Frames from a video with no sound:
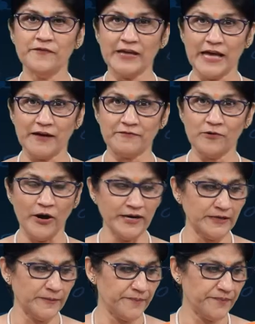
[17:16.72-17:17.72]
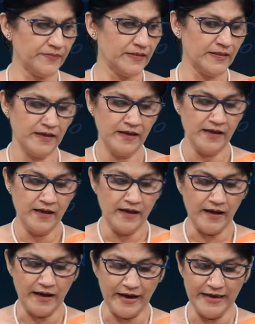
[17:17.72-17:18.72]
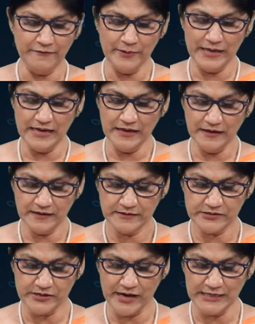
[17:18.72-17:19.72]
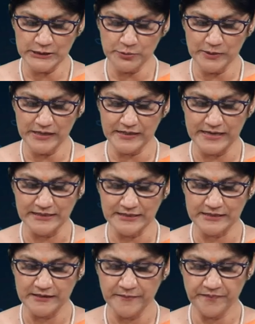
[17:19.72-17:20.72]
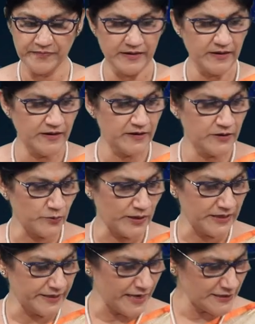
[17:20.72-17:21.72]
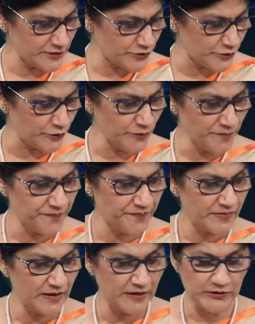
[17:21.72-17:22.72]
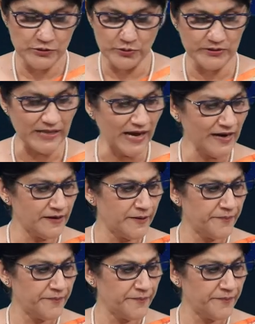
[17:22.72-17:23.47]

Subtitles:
we have got. I will transfer this to a test tube so that